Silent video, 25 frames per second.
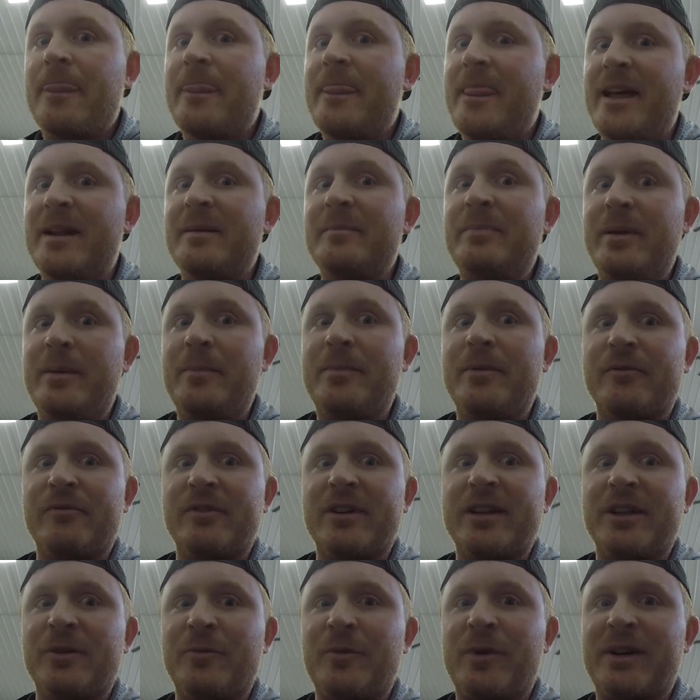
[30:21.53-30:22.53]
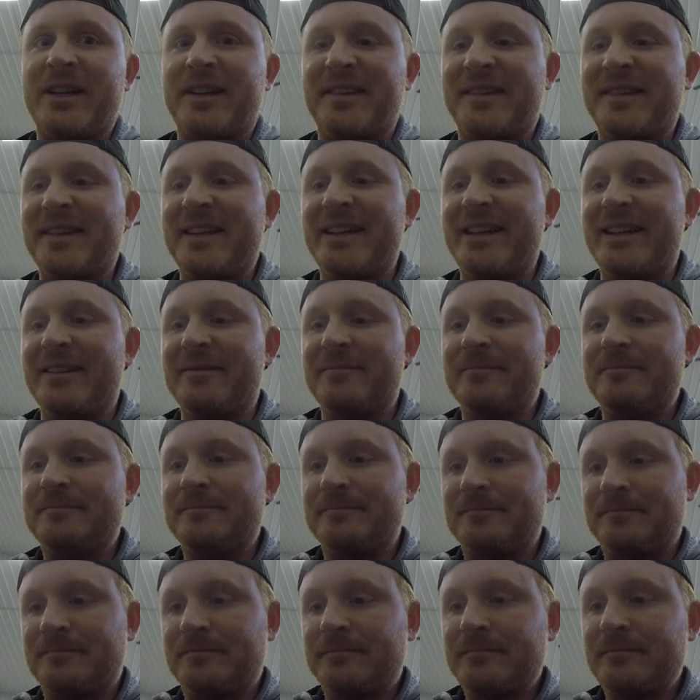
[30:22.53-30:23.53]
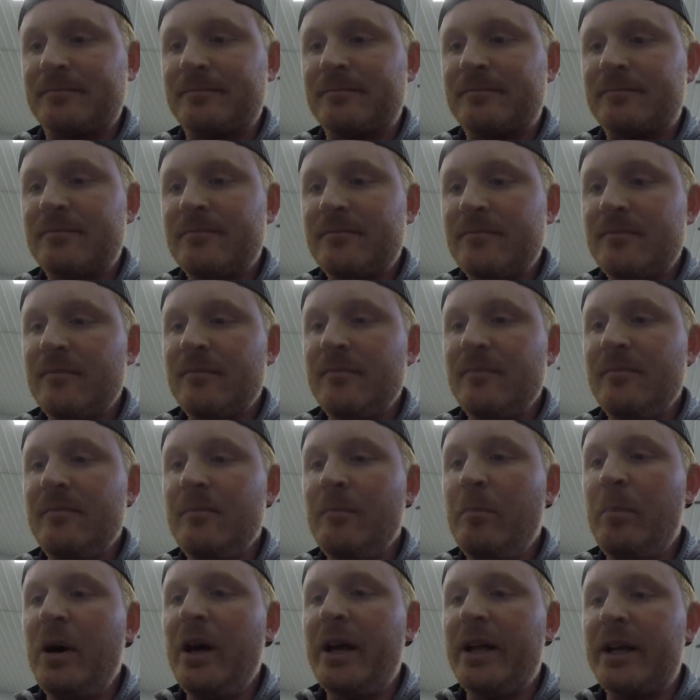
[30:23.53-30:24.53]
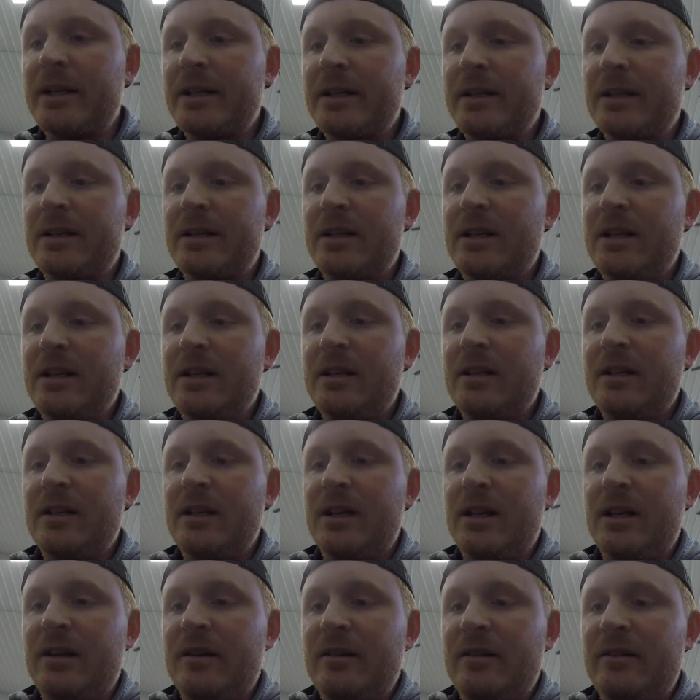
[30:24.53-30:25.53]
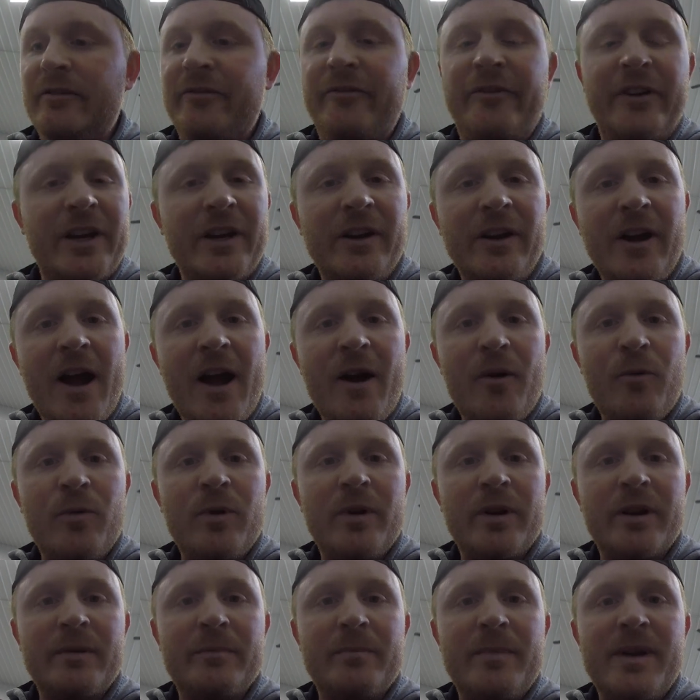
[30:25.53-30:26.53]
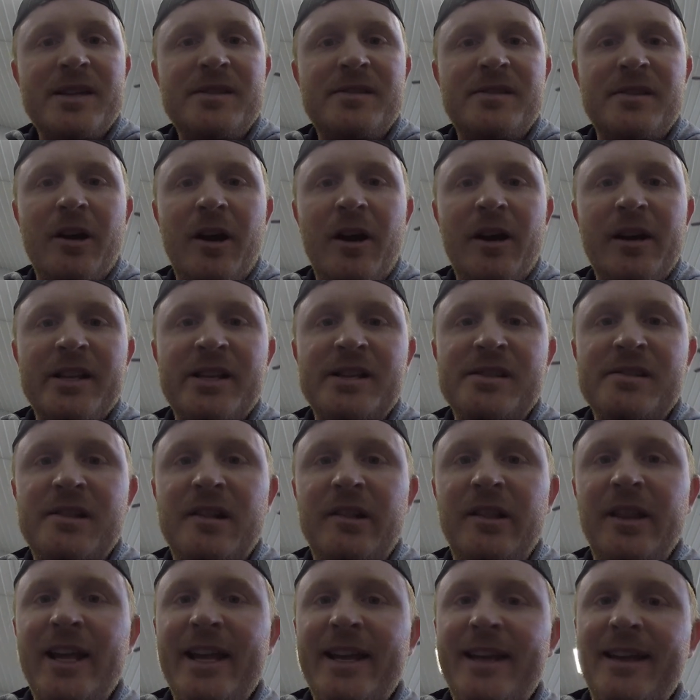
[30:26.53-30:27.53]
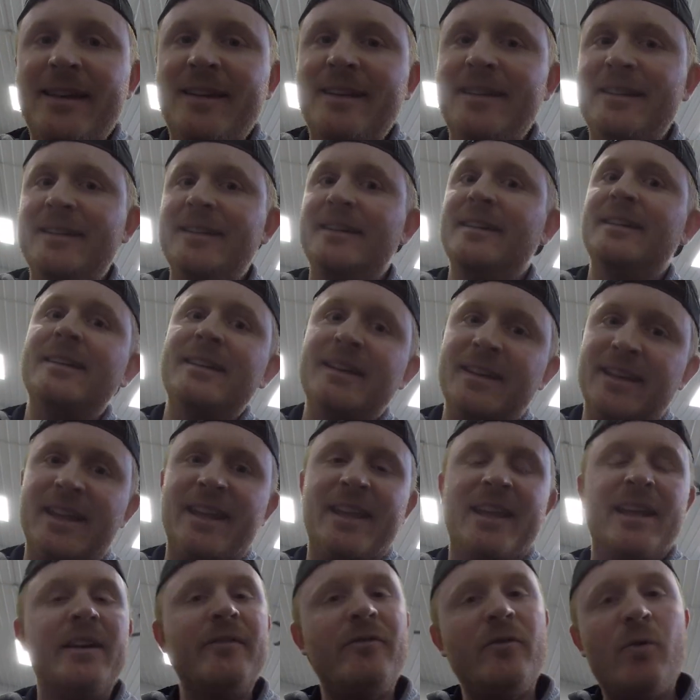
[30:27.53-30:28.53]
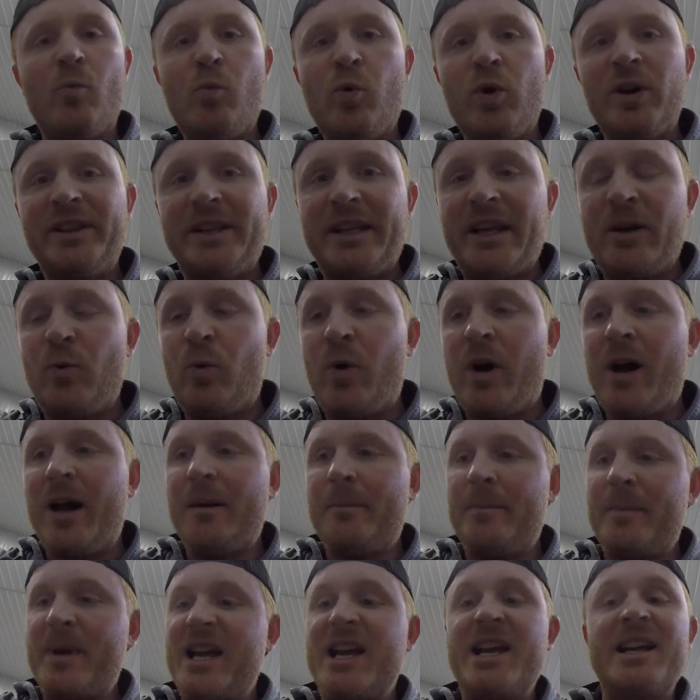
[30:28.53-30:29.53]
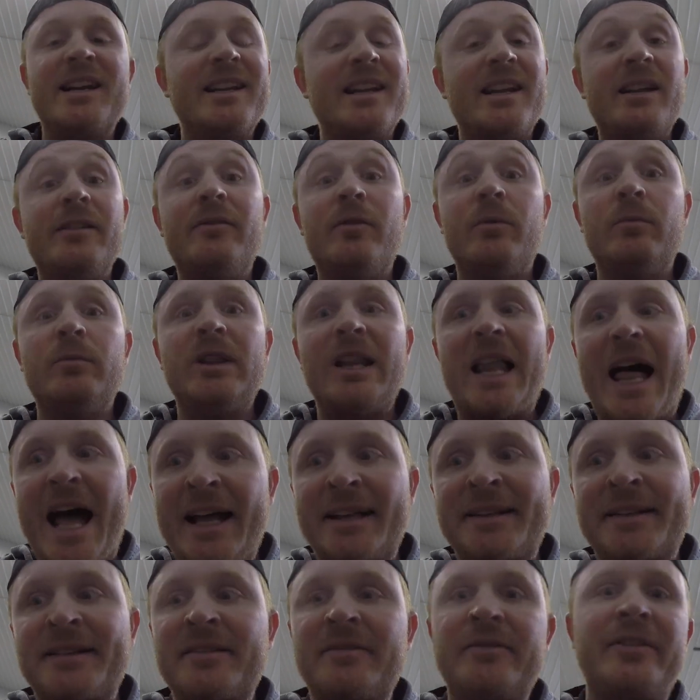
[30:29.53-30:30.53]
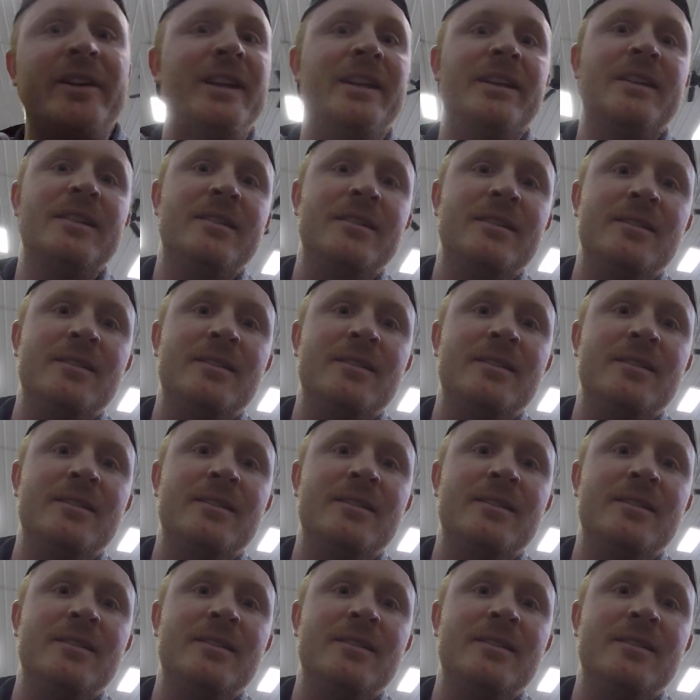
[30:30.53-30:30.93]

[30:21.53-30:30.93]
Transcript: Then people really want to see it. But figure out what makes the audience click. Give them what they want, man. Give them lots of it.